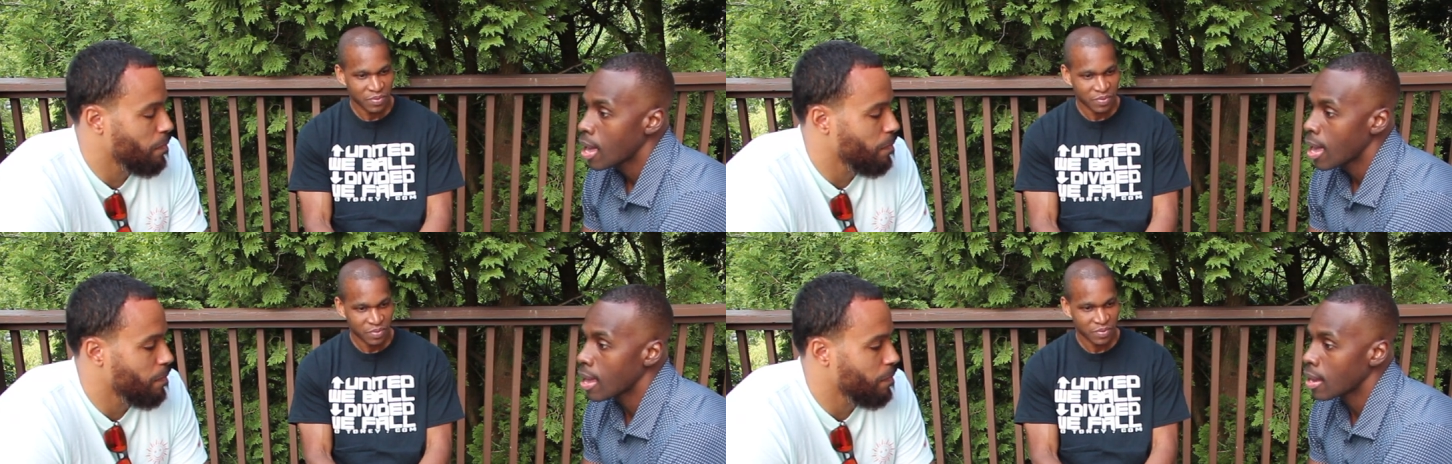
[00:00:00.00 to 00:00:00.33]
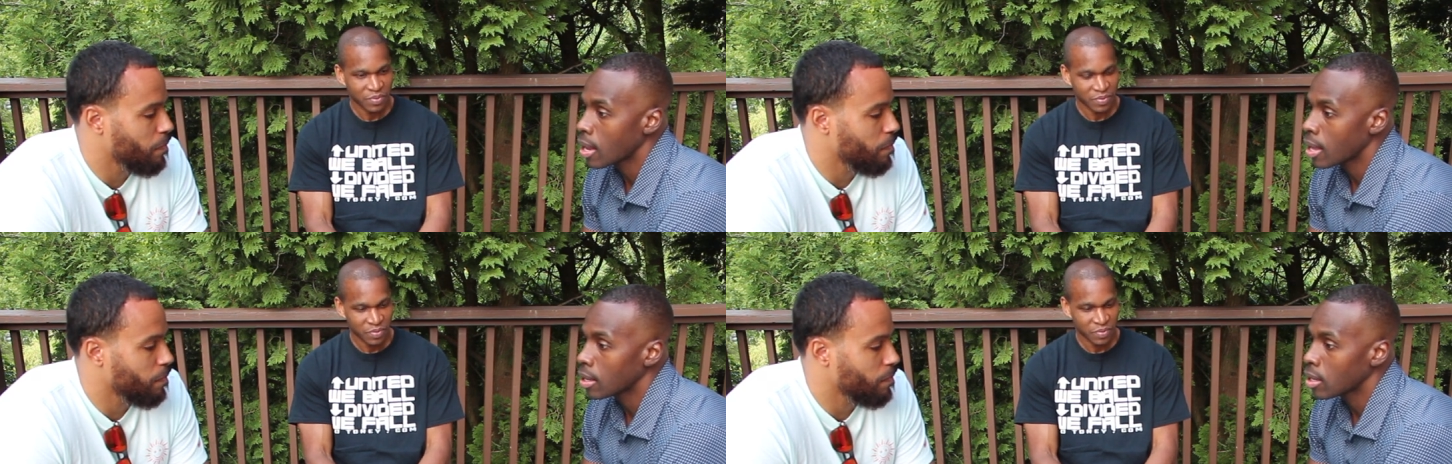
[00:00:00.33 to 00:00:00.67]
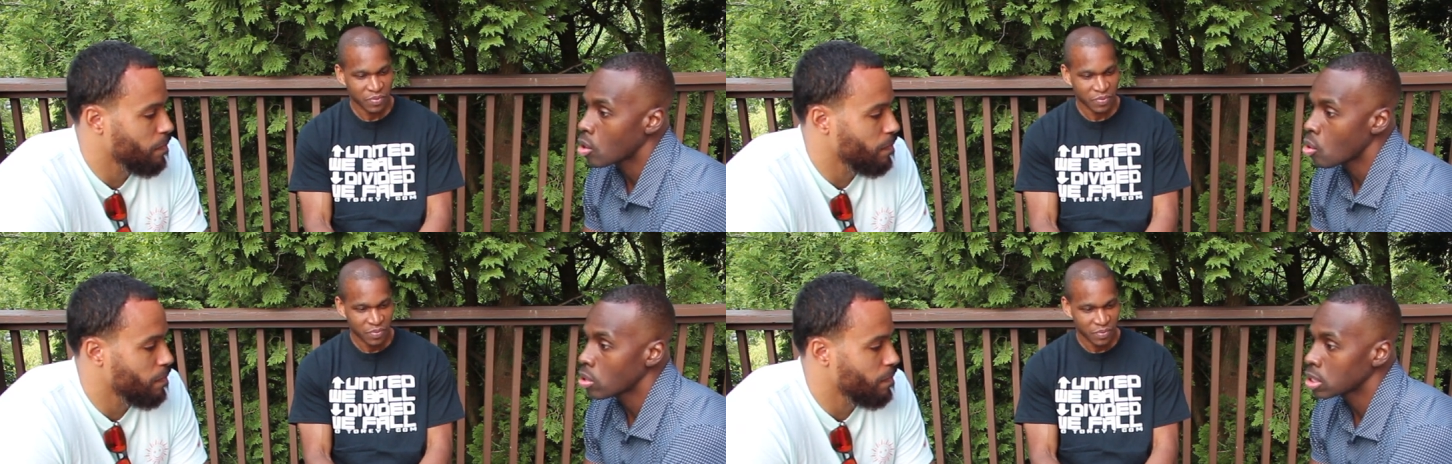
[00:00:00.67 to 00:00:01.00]
Speaker 1: and
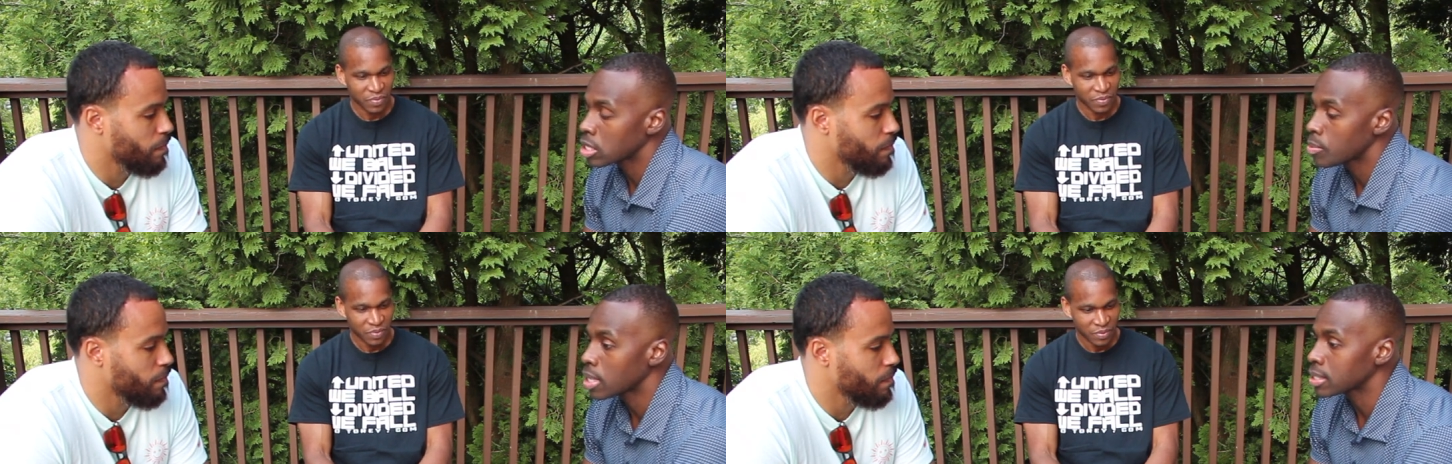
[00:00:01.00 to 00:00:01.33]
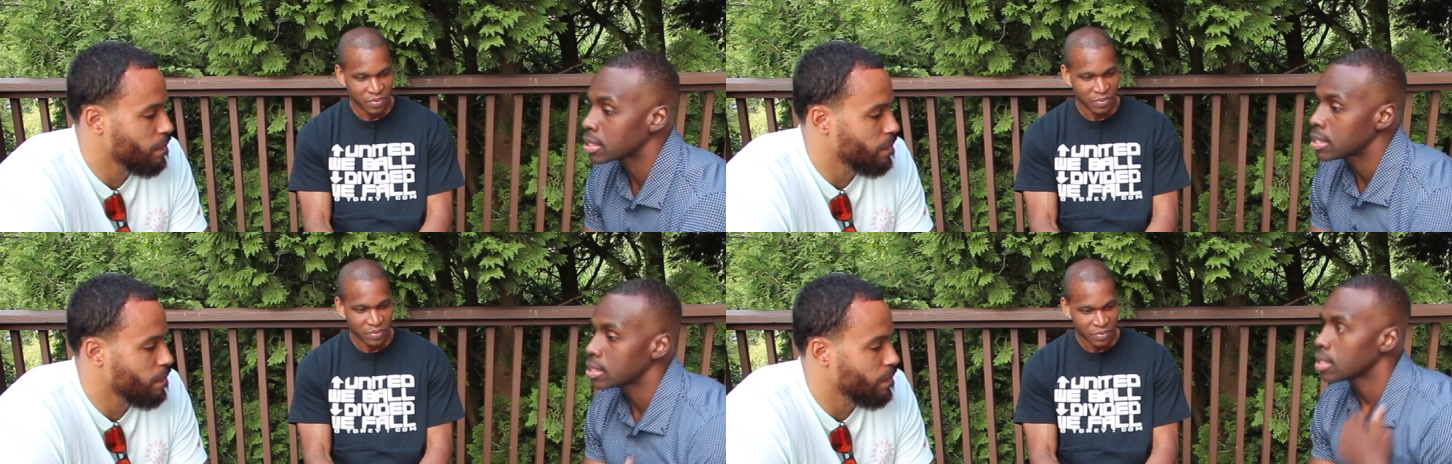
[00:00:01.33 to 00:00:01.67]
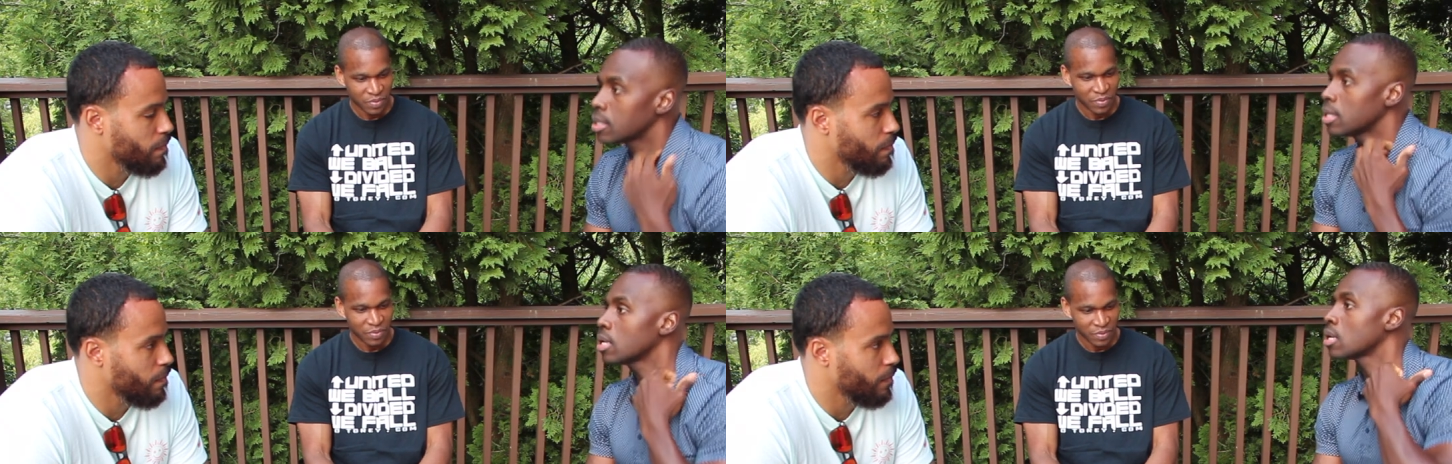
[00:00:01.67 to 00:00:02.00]
like going into my senior
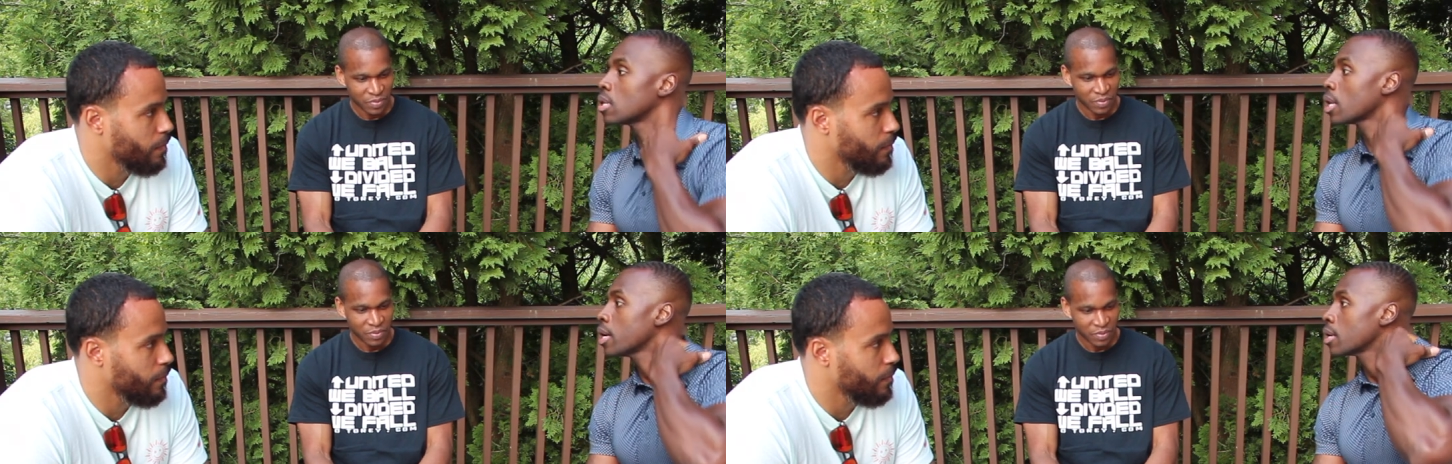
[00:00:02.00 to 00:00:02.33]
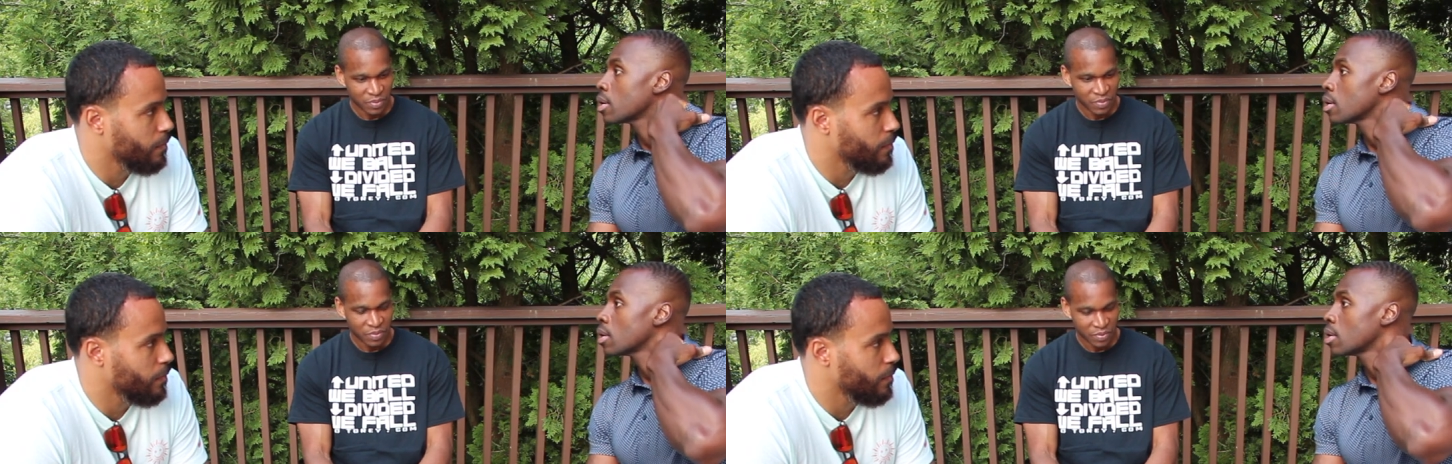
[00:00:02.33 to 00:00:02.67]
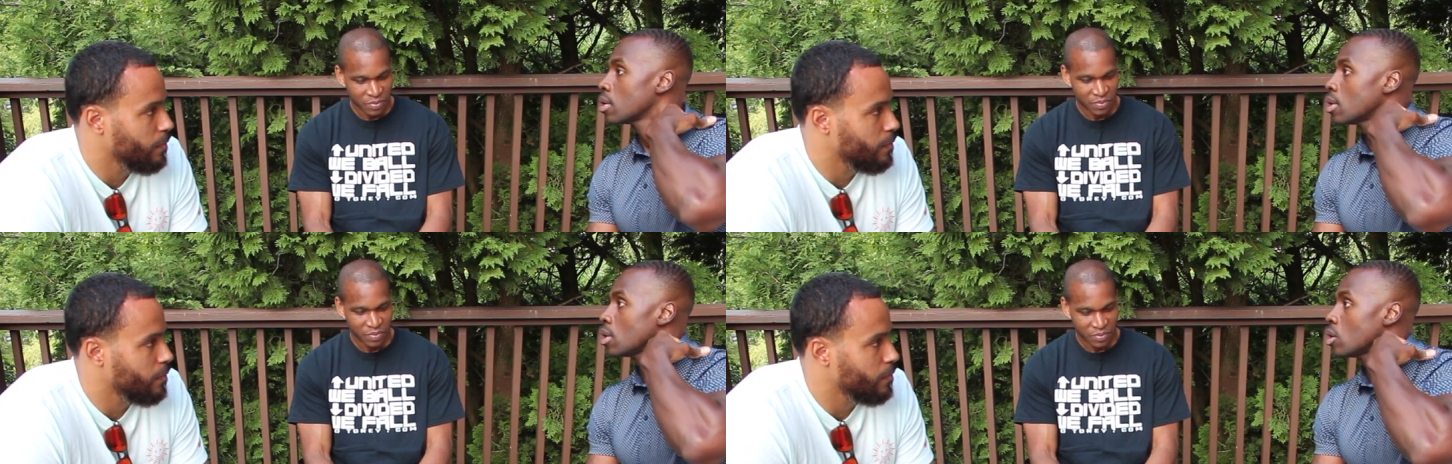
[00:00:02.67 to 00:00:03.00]
year, like
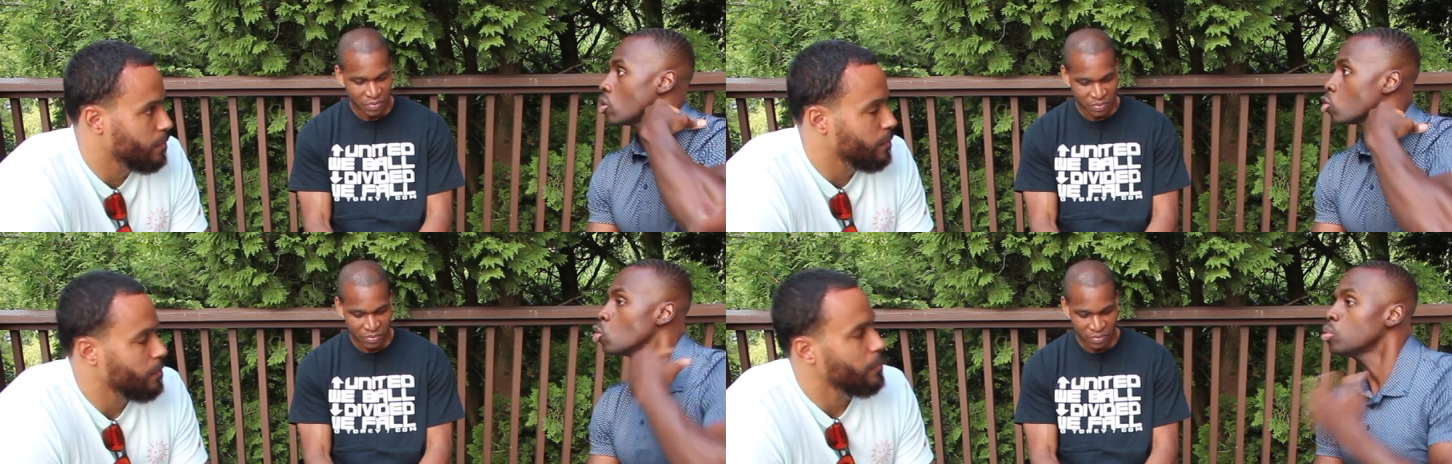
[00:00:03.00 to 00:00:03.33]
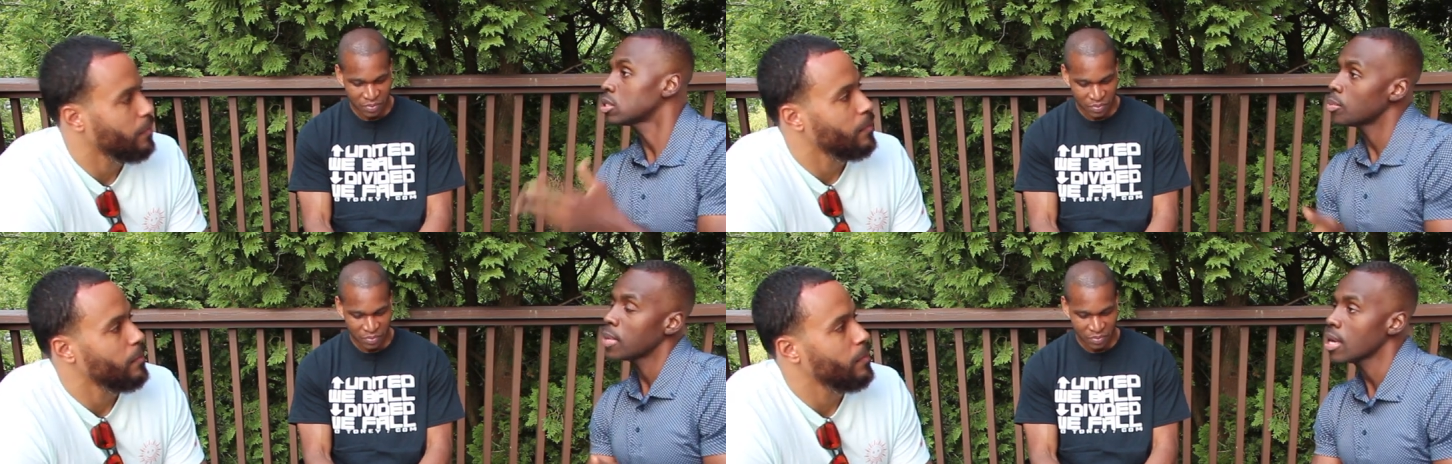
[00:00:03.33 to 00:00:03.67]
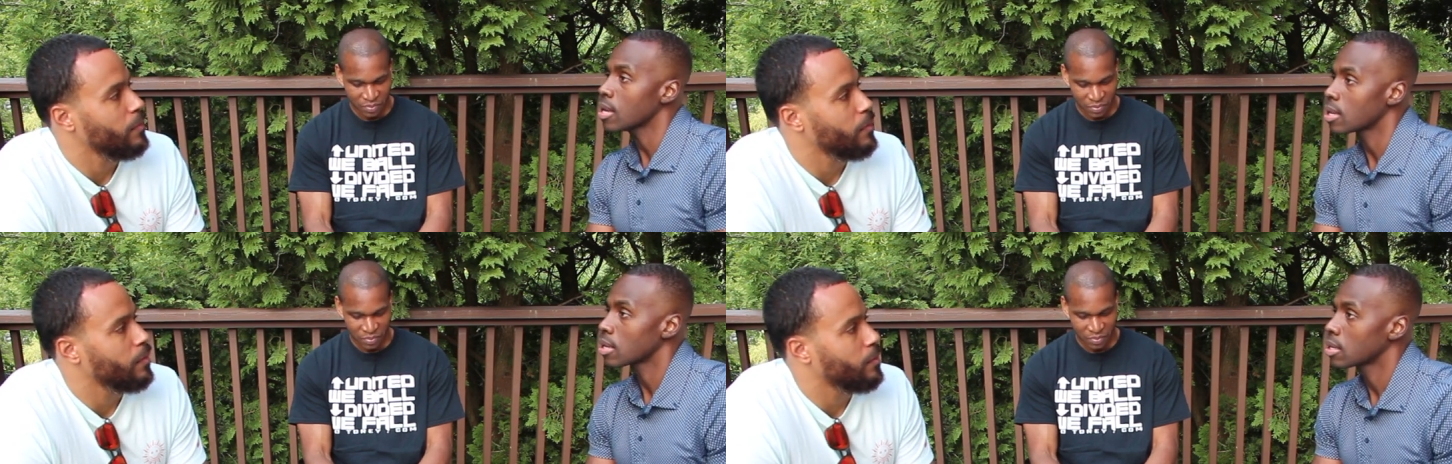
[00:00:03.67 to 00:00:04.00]
you was the man.